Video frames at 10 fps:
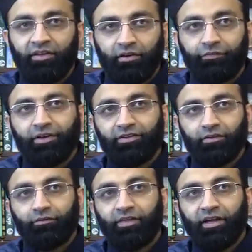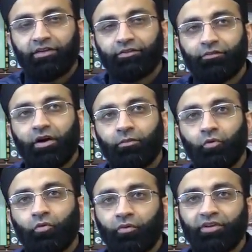the effects of that is far
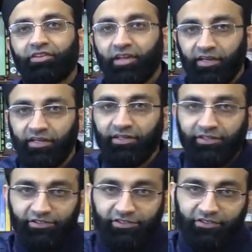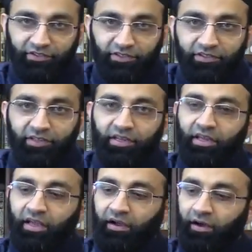more worse than any contagious disease.
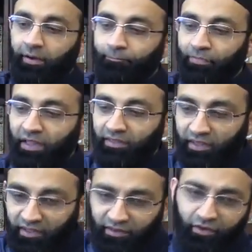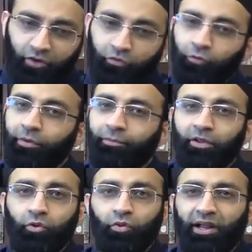Um, and then there are few
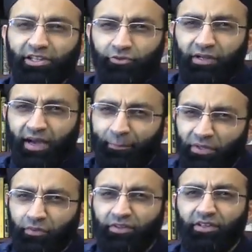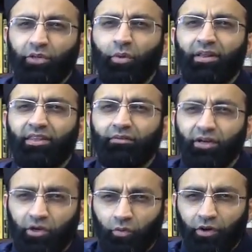people who are actually abusing the word
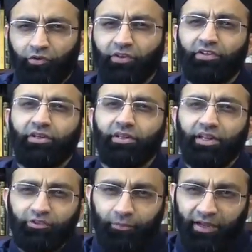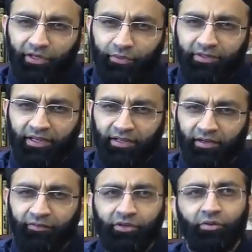tawakkul, trusting Allah subhanahu wa
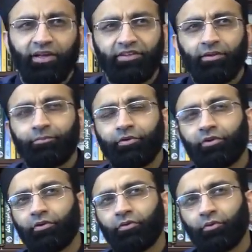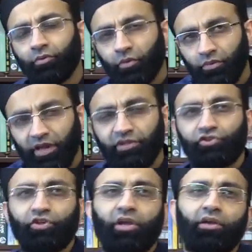ta'ala. When you ask them, brother, no, don't
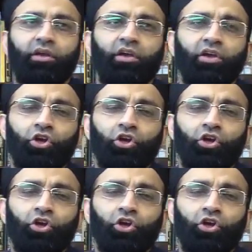handshake,